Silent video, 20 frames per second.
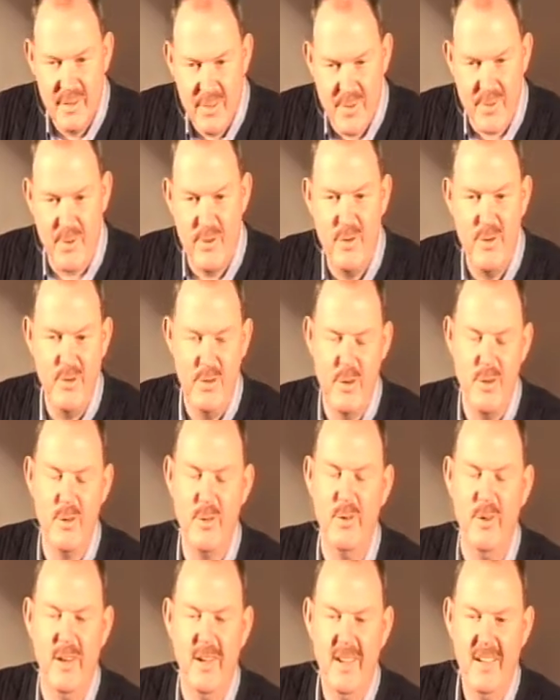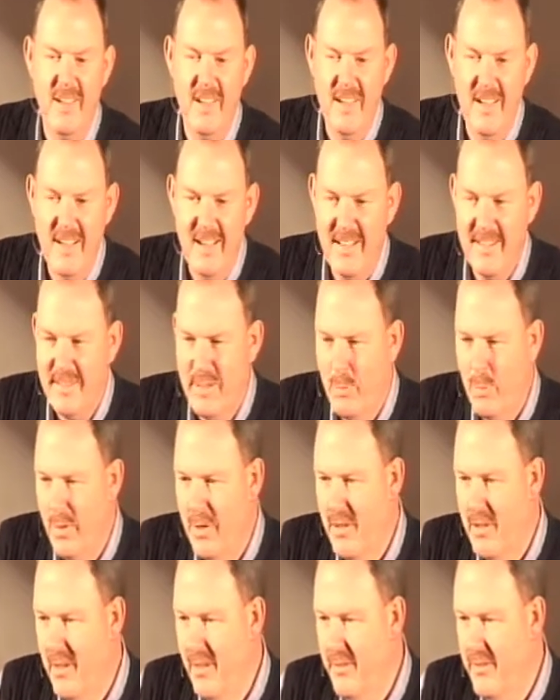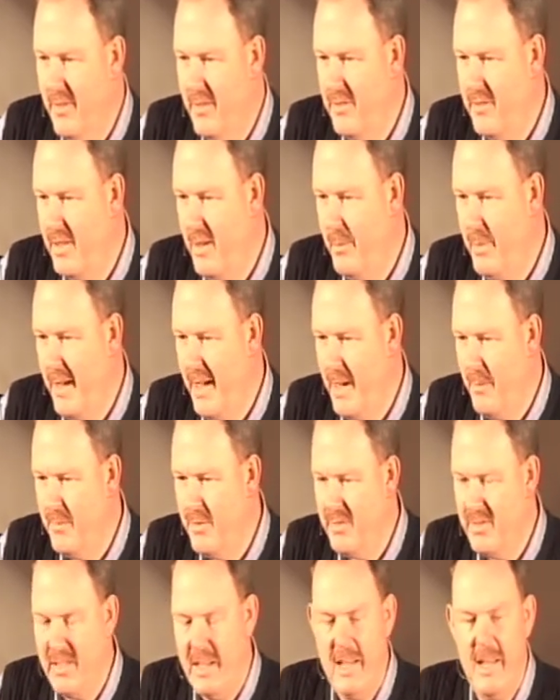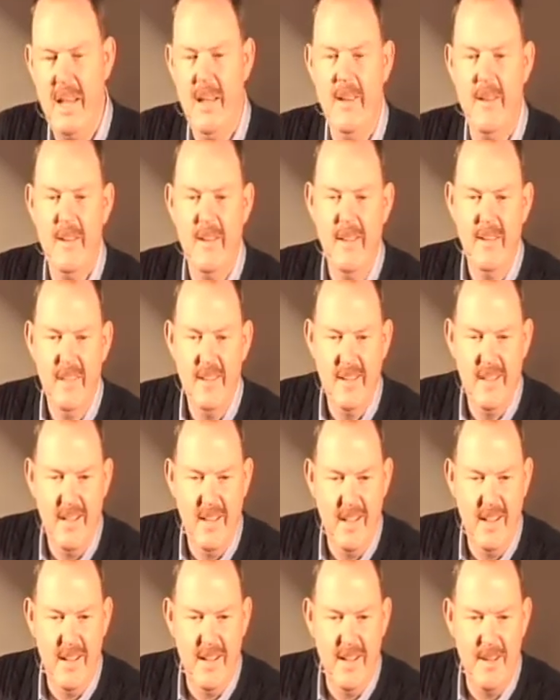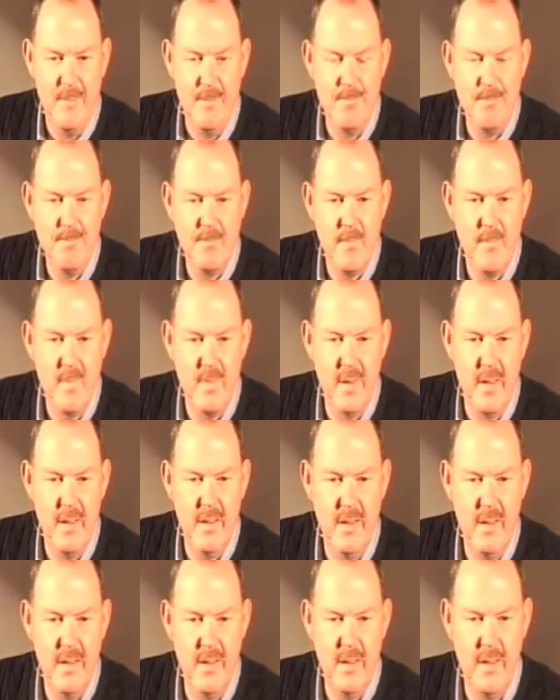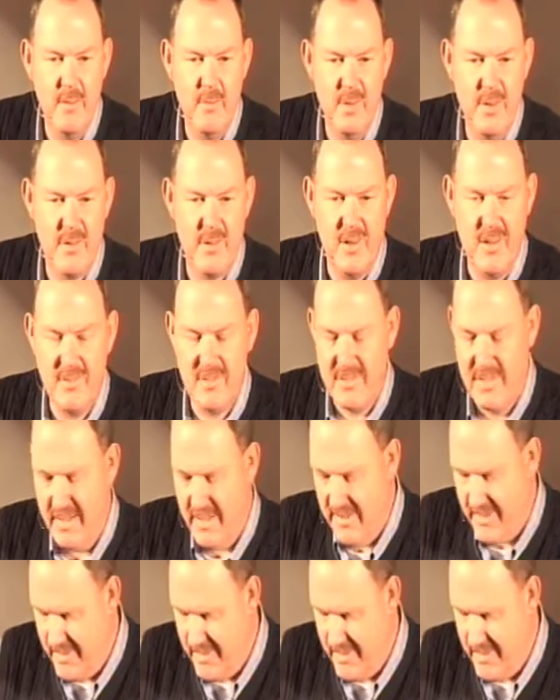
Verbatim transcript: through you and the work of CBMC. Um, we trust that as